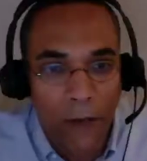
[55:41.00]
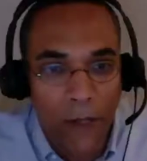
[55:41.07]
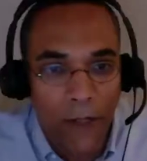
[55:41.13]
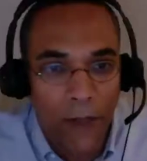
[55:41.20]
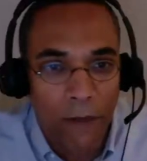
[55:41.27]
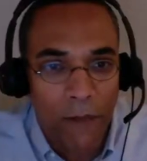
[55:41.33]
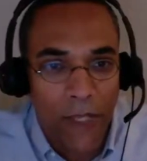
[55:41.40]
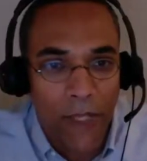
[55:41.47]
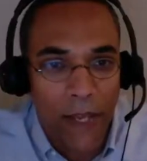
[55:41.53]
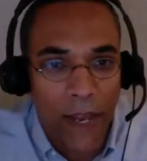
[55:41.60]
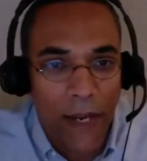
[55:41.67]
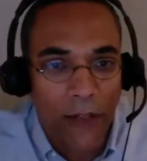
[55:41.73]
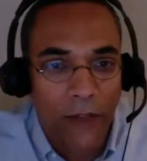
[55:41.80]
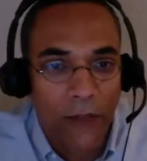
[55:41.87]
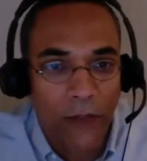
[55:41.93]
or might not be
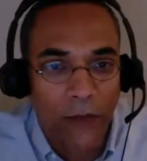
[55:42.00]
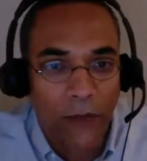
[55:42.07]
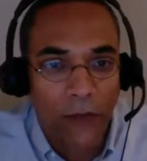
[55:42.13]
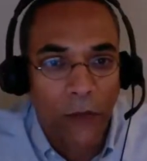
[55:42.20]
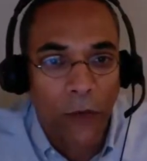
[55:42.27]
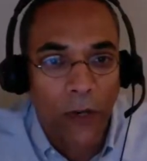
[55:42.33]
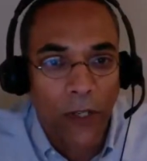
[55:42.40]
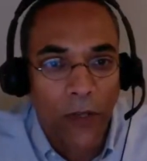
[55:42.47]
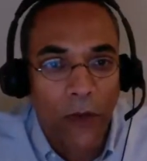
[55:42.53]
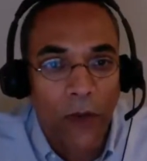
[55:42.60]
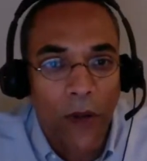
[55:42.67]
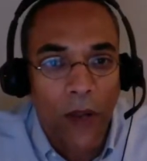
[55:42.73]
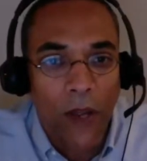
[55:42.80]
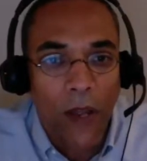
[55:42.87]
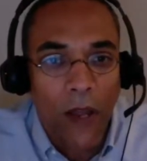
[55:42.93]
answered for you.
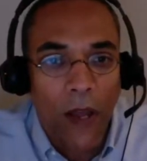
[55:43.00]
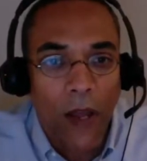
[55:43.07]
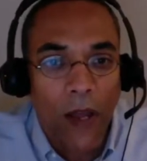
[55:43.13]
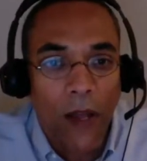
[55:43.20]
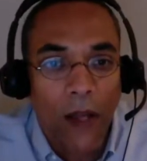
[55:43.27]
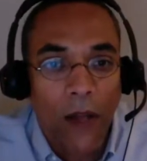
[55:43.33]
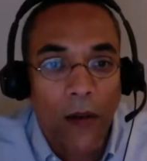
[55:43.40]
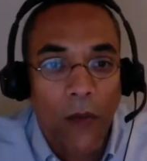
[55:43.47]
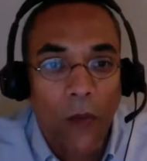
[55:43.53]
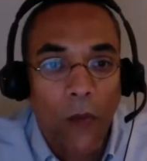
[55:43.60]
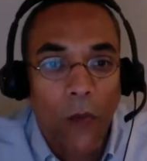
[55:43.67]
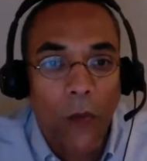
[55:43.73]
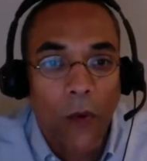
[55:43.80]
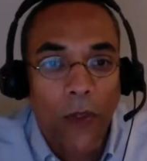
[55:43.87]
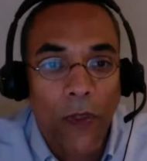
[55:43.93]

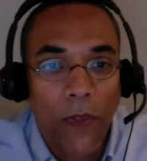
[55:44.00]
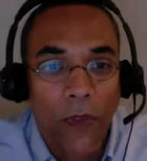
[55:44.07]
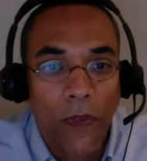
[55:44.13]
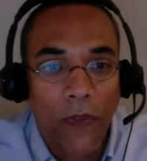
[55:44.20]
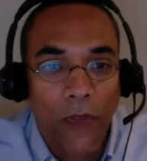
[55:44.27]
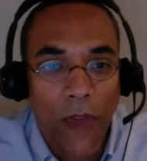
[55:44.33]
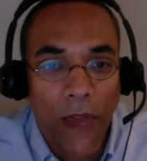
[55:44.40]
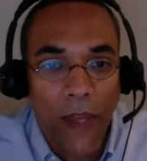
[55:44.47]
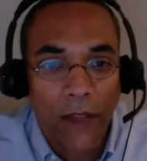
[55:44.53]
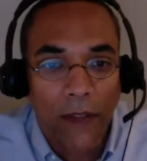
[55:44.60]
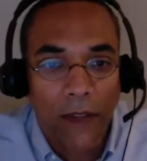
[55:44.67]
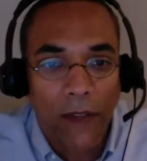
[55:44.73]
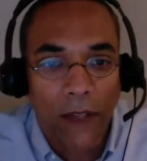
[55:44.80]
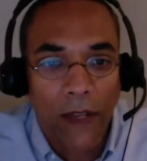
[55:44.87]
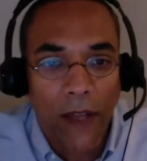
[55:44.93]
With that,
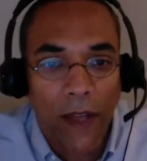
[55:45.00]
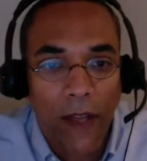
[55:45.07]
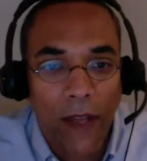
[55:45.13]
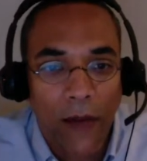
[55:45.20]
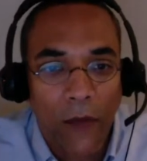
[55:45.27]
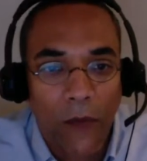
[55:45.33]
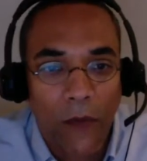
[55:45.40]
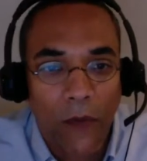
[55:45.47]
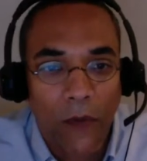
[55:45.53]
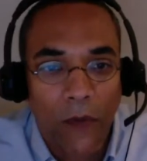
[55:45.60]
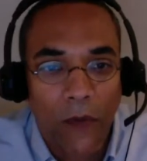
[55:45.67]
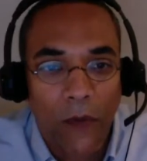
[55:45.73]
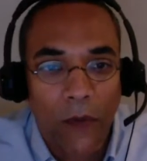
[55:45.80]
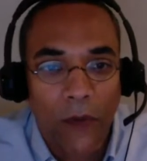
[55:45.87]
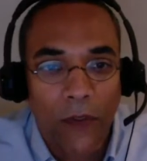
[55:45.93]
I
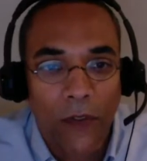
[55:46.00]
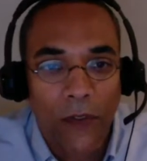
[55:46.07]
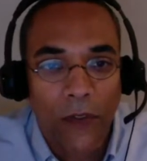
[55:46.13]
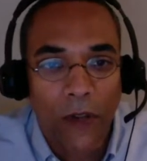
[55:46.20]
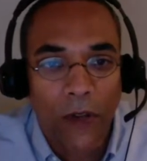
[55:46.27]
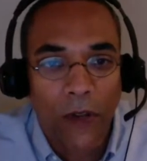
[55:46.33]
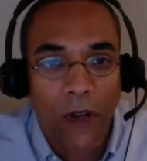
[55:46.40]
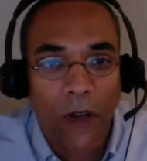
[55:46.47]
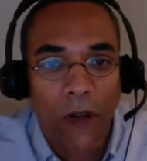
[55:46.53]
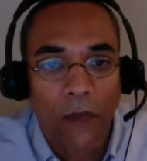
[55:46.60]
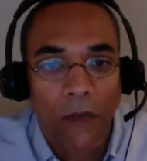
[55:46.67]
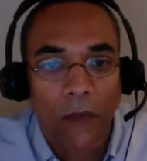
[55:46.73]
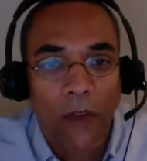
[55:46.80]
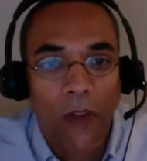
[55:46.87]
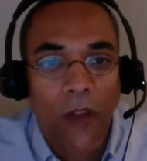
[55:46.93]
will start
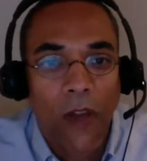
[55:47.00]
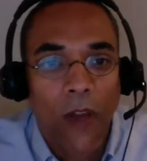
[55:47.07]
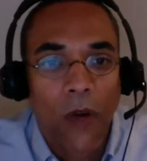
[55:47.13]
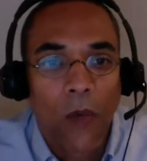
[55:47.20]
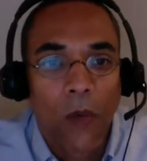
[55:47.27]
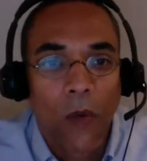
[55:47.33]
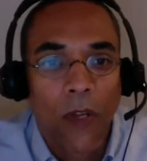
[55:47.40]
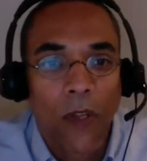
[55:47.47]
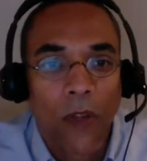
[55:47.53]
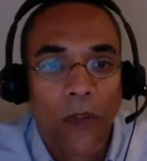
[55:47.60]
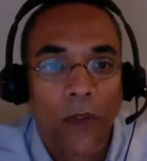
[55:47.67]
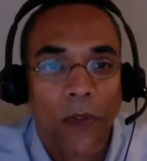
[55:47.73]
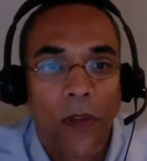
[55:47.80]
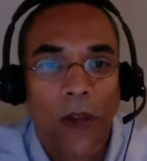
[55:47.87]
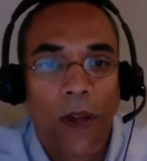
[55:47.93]
off with
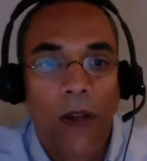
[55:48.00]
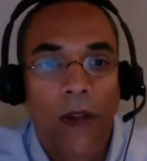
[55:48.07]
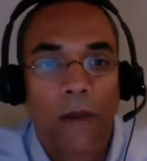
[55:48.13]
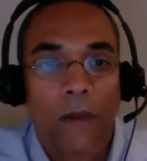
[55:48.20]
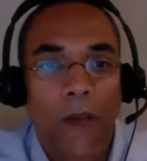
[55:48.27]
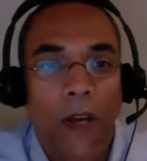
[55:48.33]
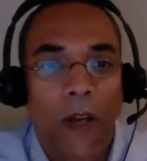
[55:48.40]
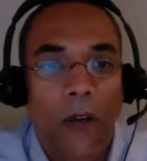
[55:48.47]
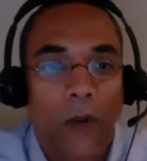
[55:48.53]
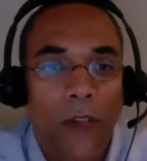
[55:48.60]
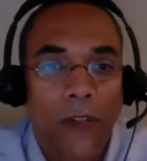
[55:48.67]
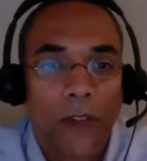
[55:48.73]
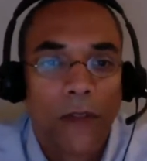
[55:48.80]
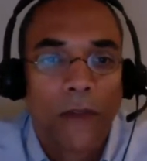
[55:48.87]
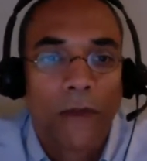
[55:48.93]
a
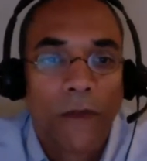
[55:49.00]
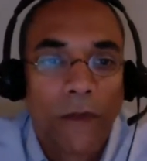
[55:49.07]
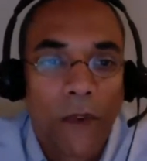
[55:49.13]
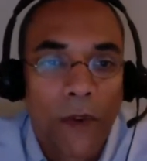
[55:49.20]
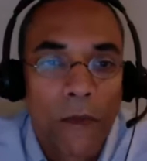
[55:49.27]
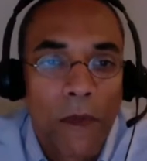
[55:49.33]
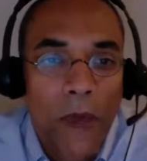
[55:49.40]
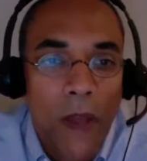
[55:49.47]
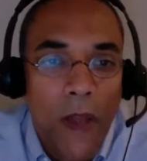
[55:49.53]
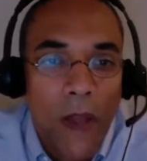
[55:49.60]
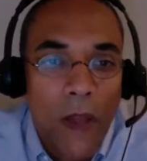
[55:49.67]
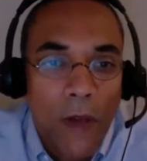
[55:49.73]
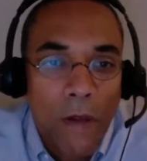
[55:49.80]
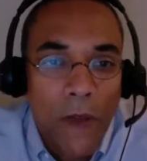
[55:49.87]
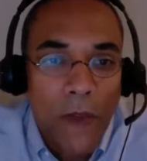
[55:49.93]
question from
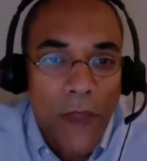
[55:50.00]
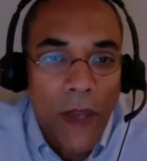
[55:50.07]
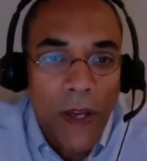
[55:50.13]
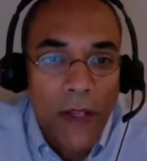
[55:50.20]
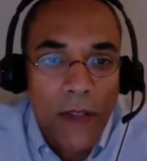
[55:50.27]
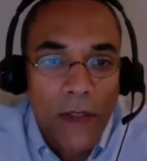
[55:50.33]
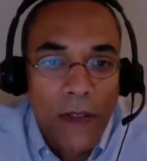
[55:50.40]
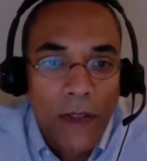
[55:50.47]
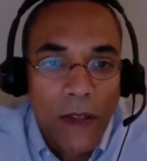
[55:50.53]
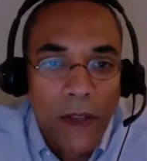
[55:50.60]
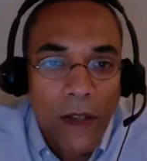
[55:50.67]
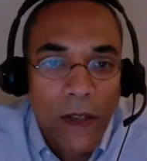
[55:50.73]
Matthias